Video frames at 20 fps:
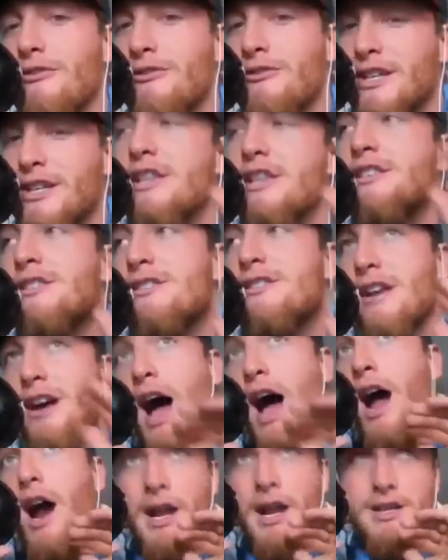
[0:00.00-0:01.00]

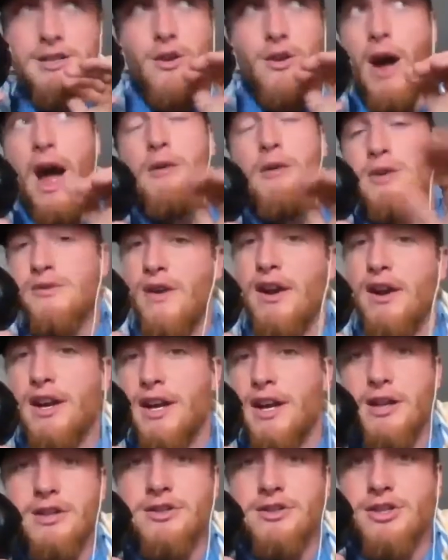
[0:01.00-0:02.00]
all right. So I was
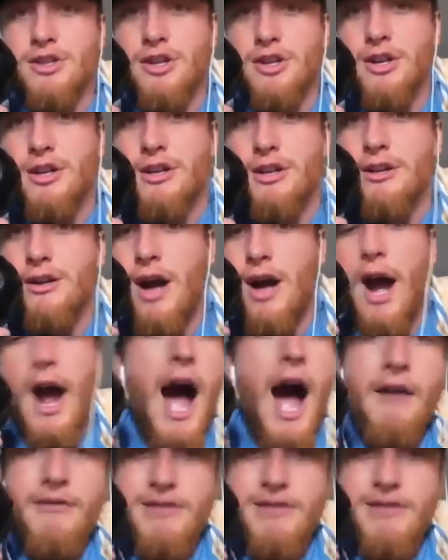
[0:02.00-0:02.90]
very unsure. I